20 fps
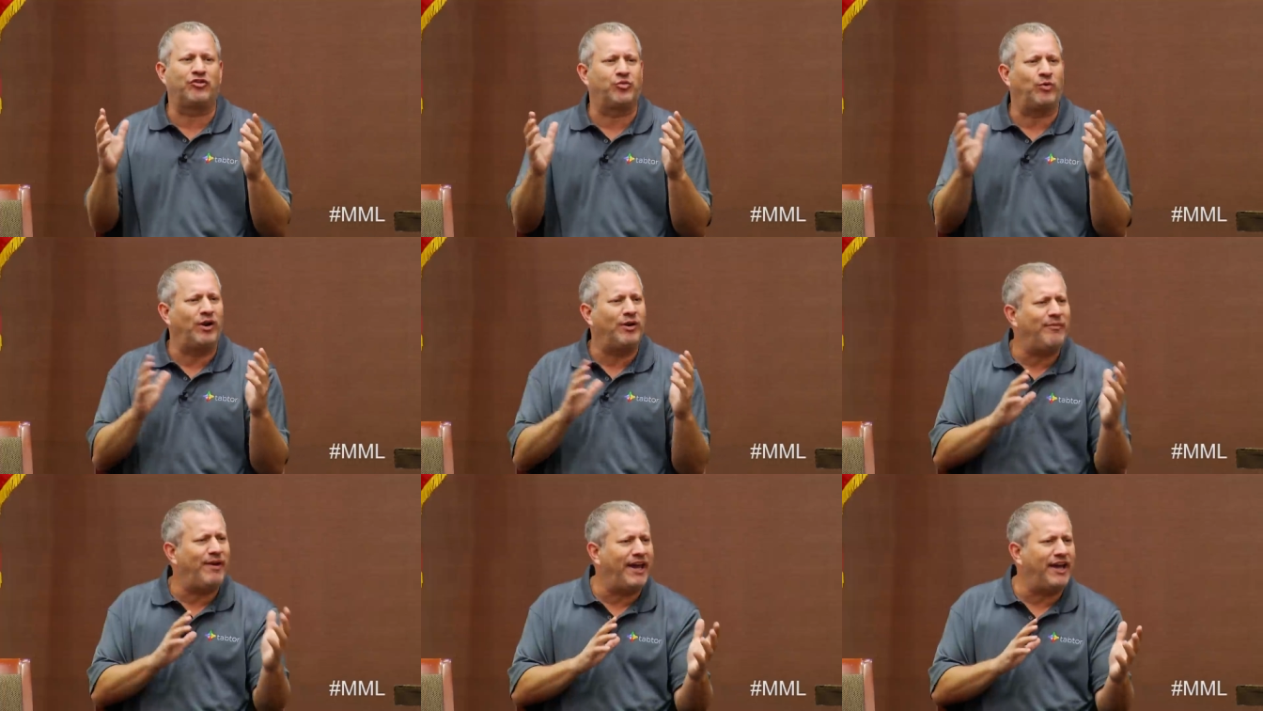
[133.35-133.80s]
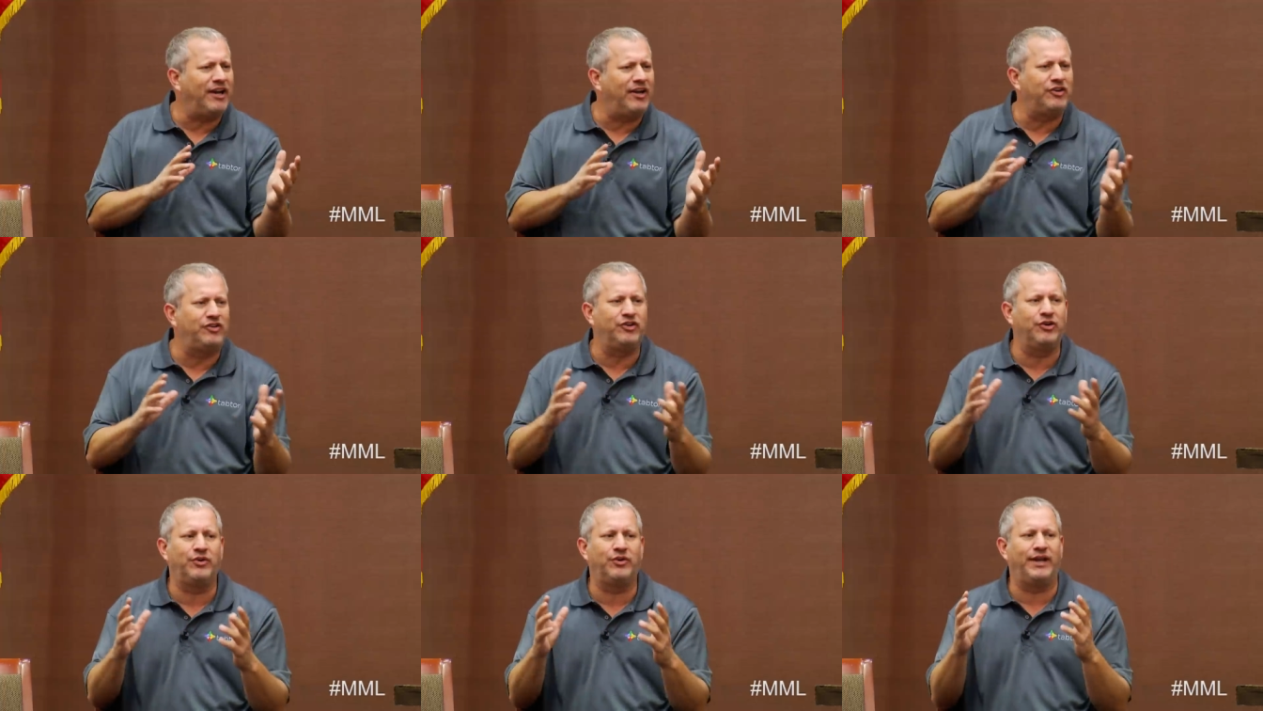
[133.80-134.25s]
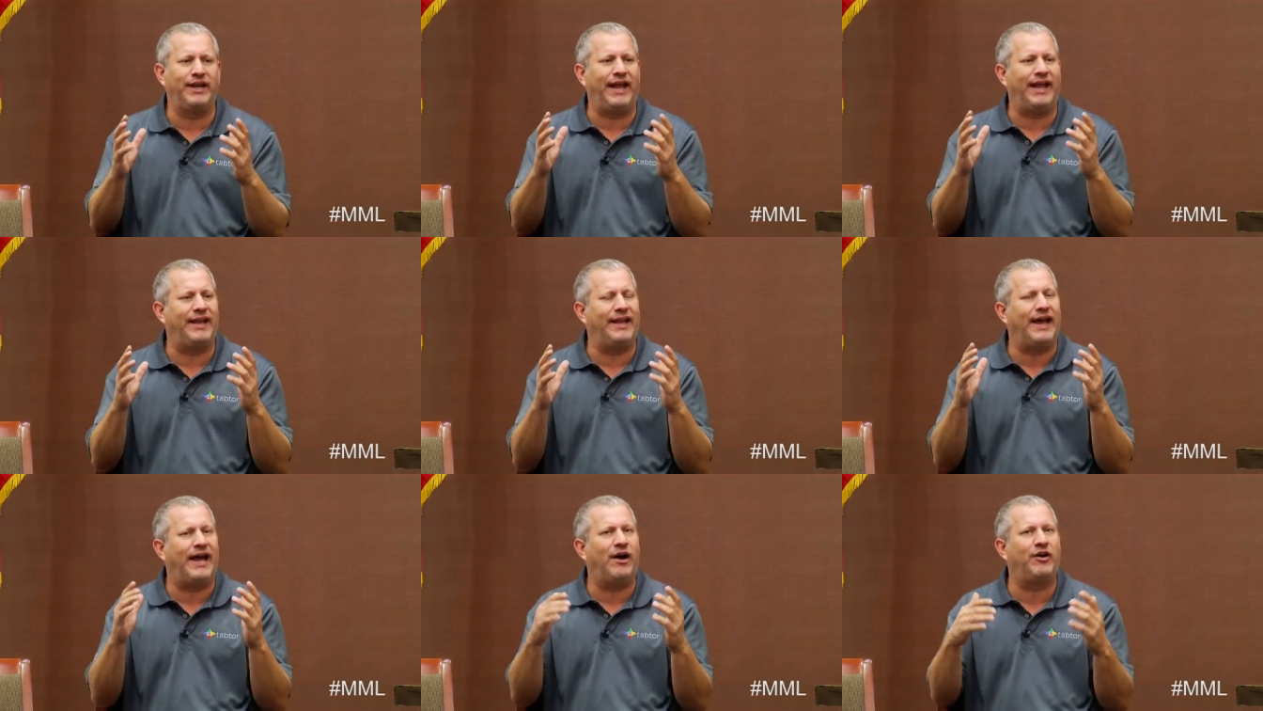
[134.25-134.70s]
What am I gonna do?
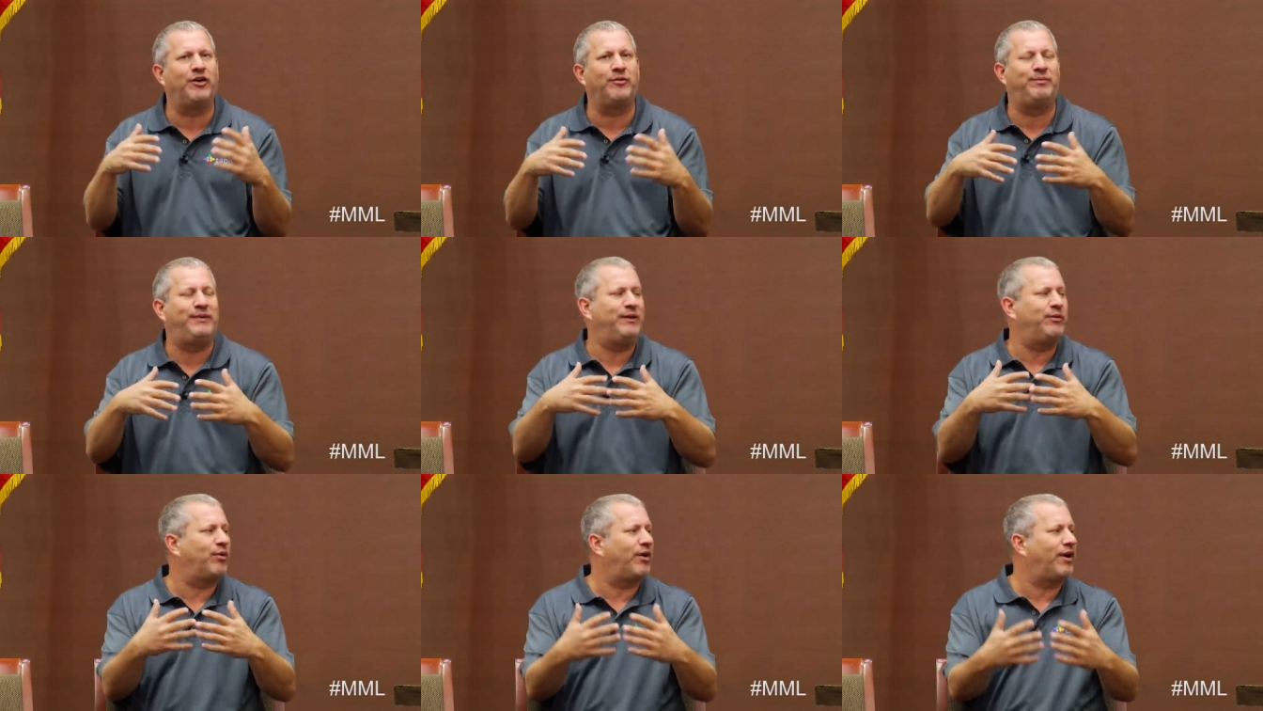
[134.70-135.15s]
And now to be where